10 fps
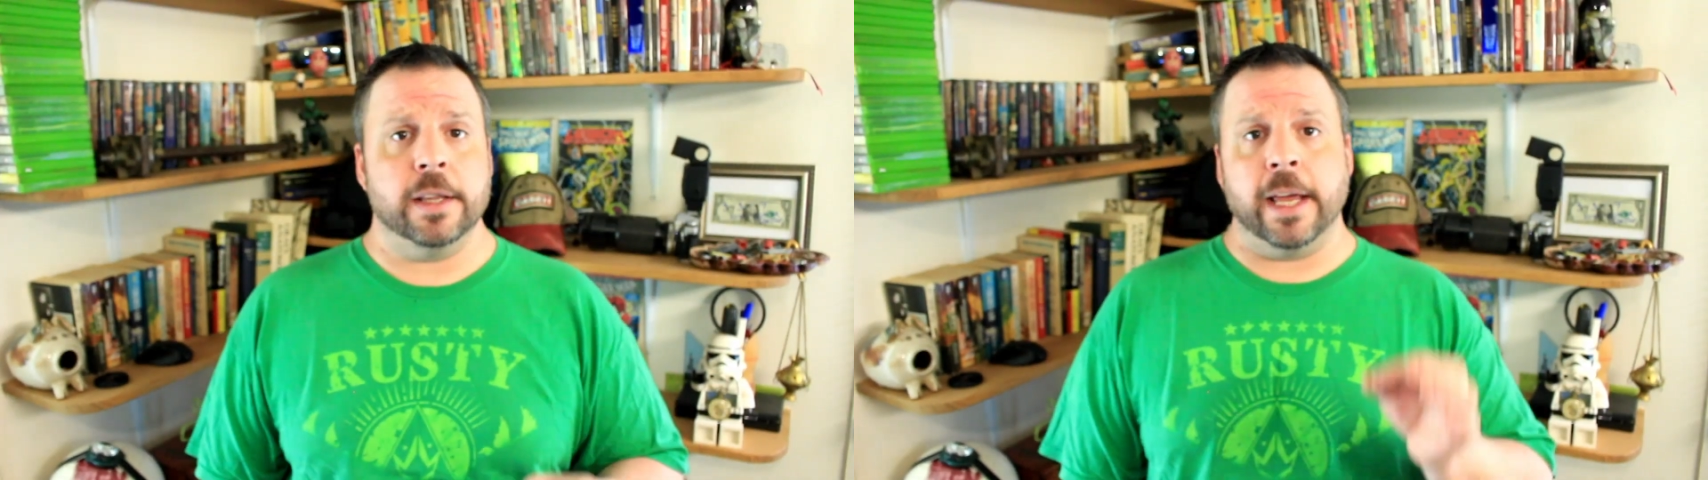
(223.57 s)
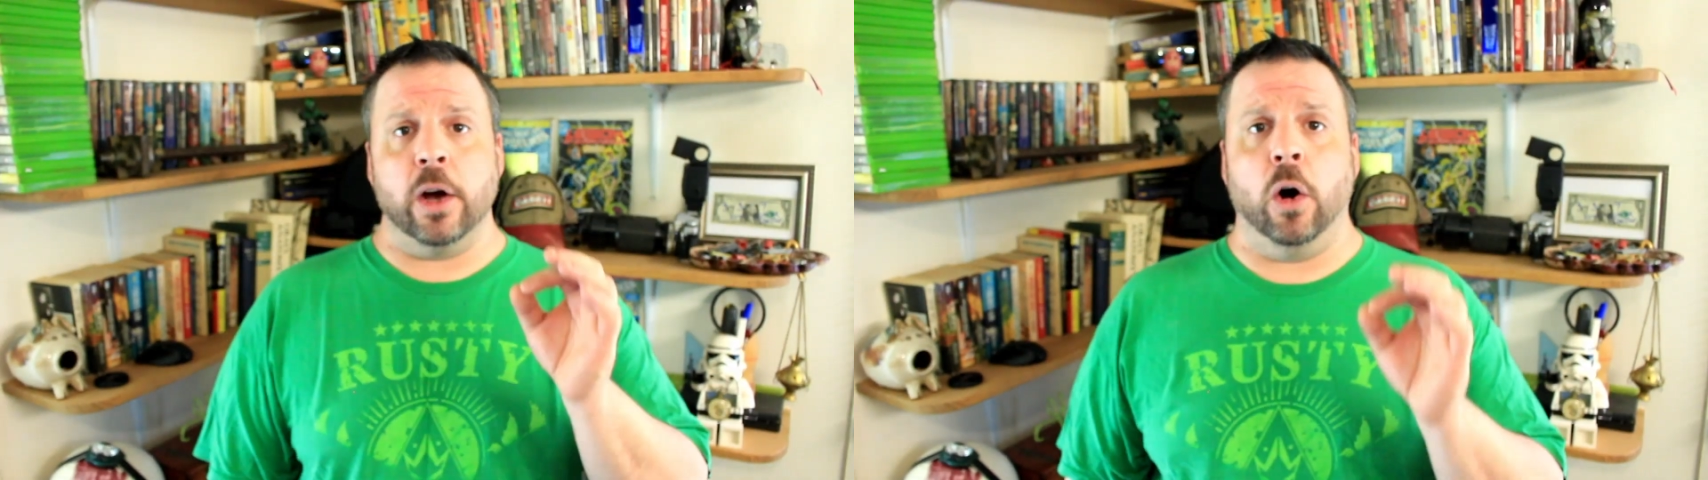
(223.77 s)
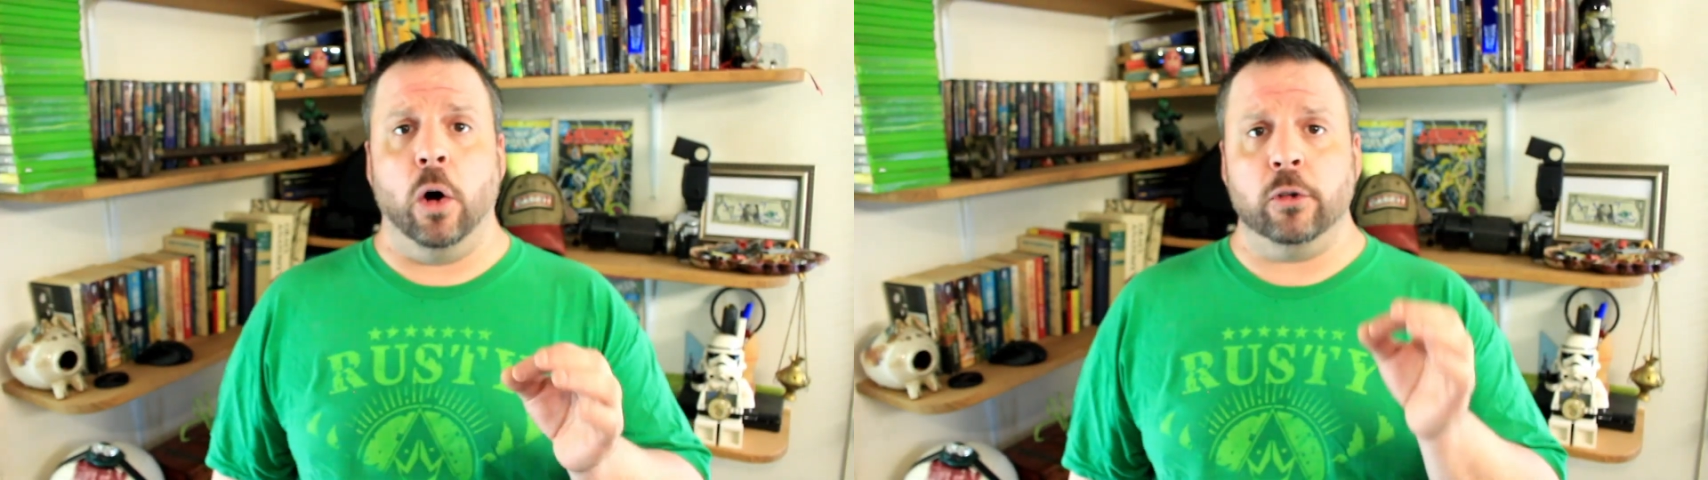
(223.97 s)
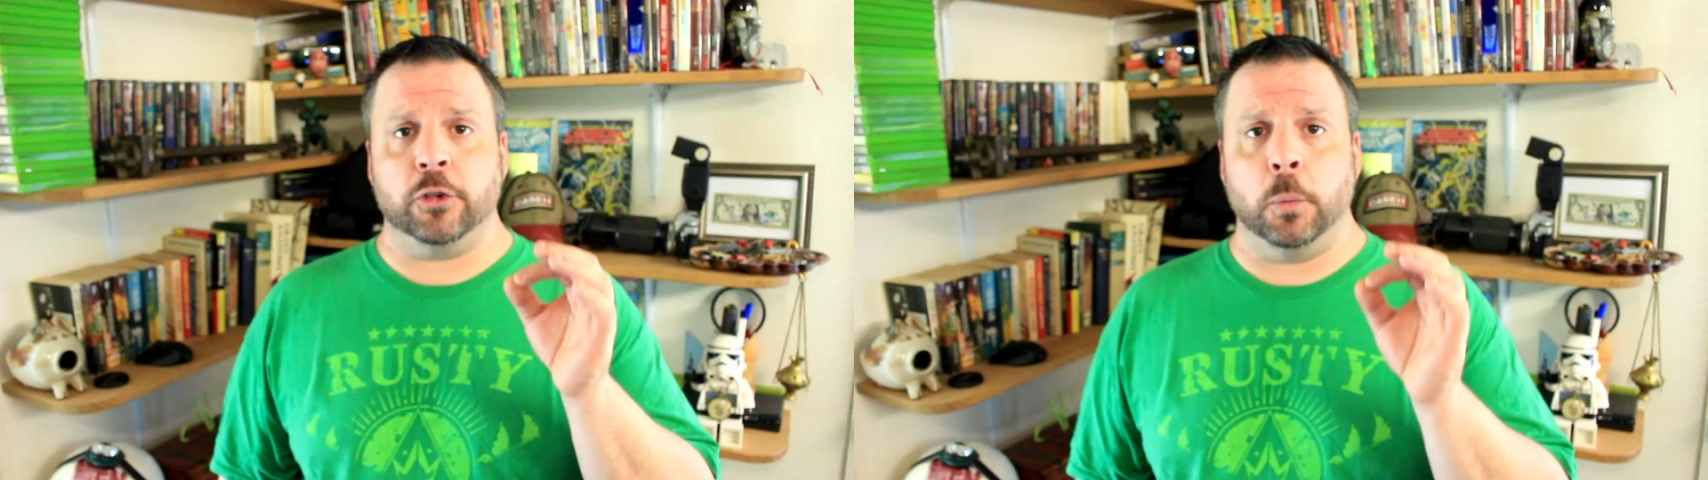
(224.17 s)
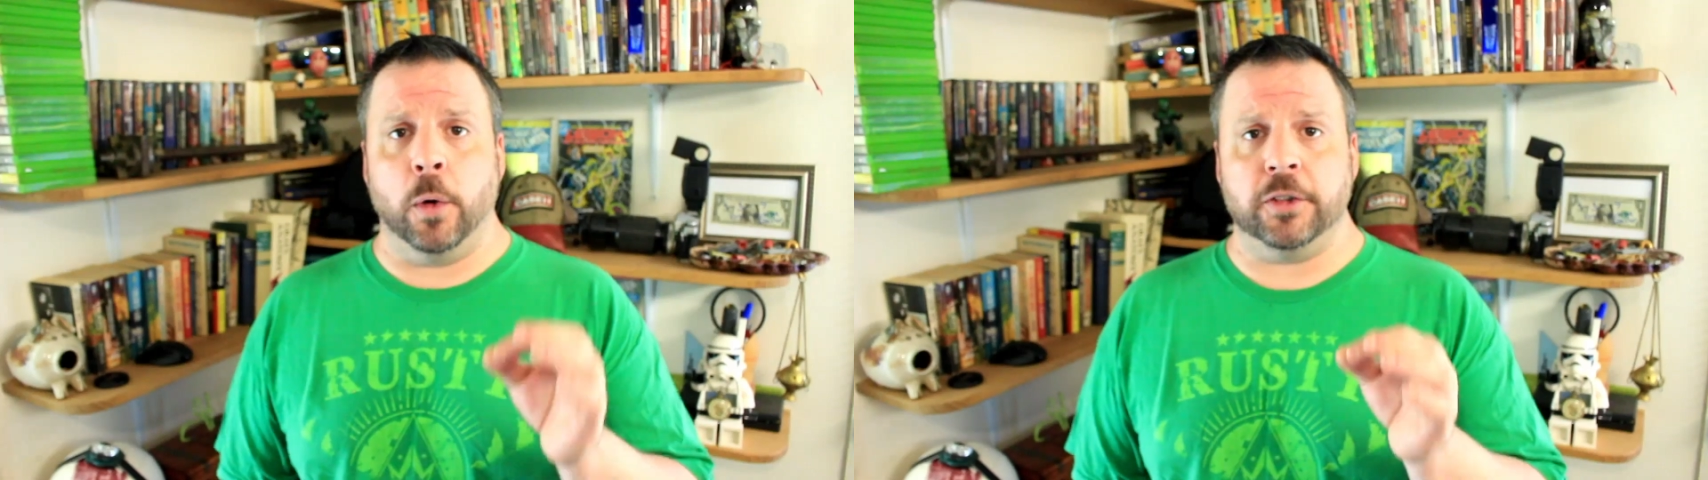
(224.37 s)
they
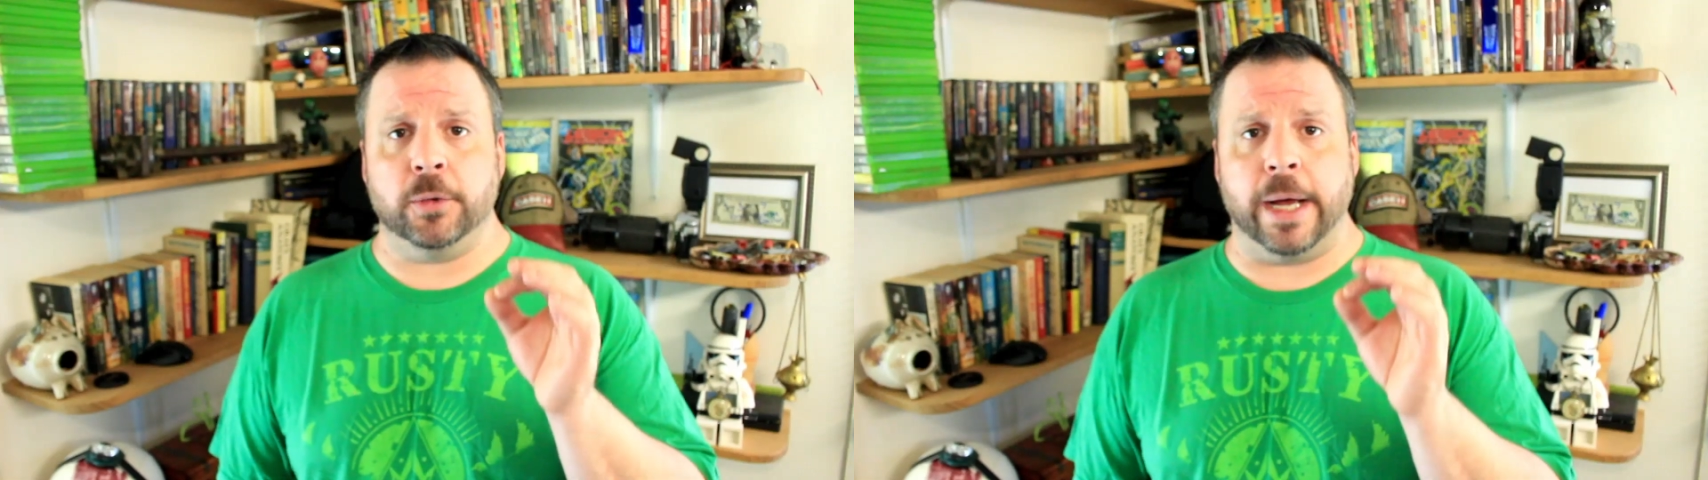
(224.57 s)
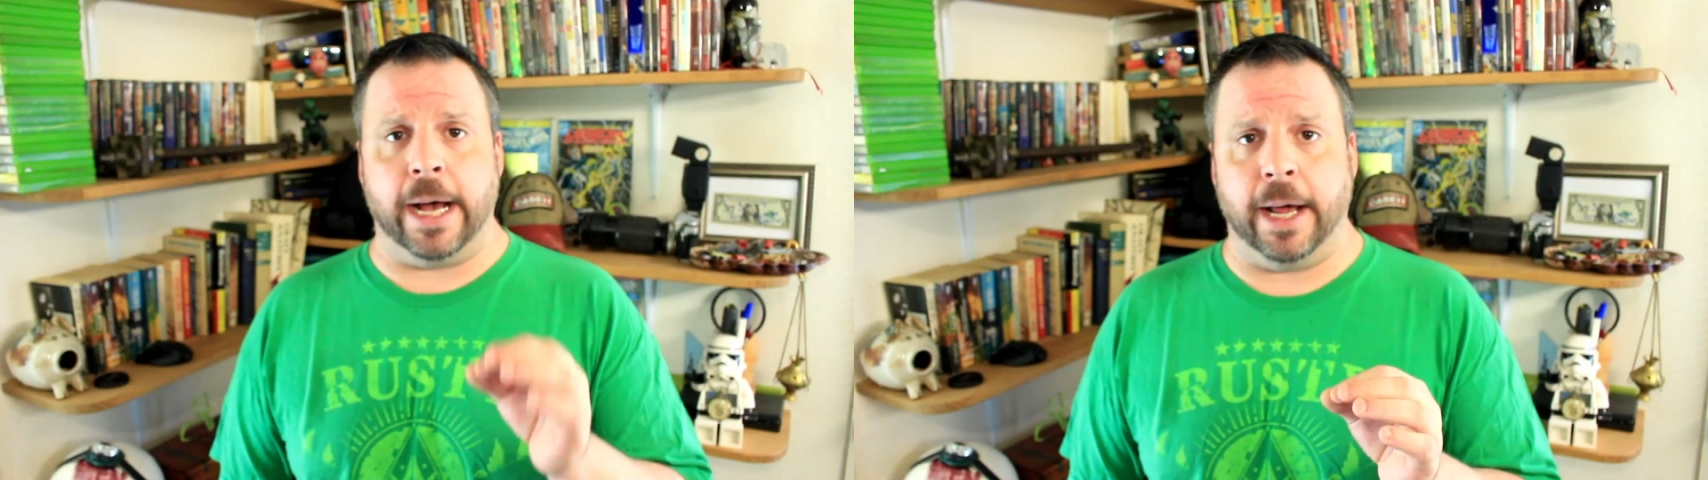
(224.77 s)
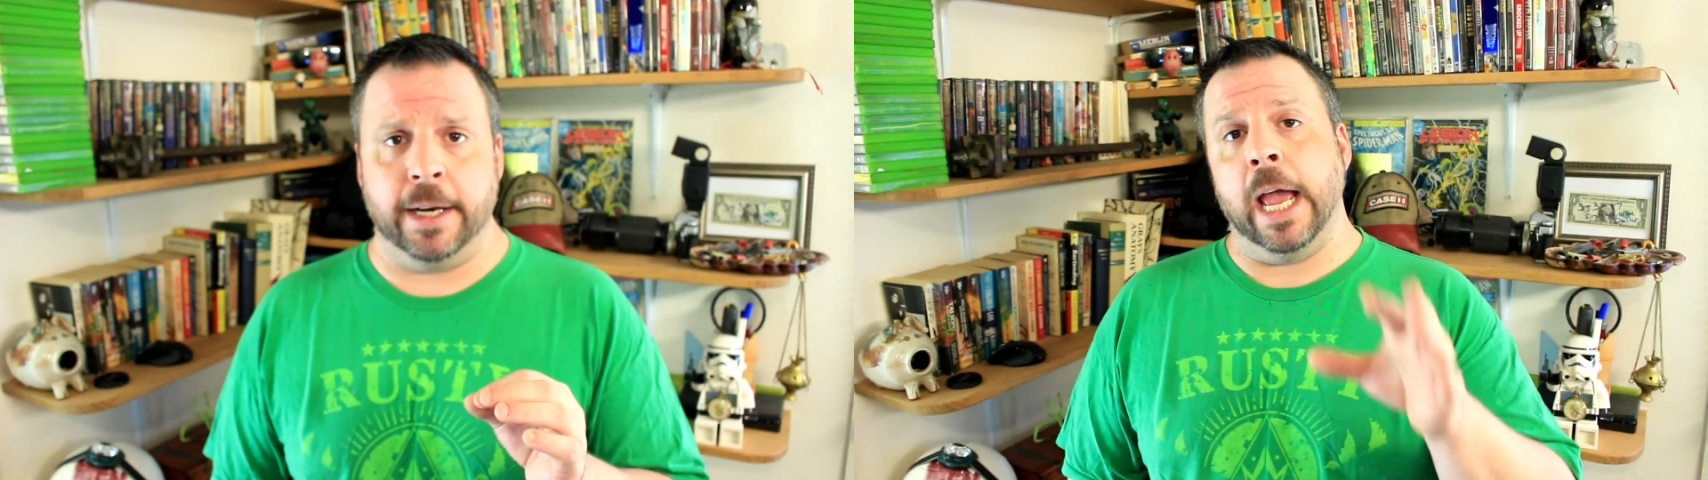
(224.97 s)
also want to add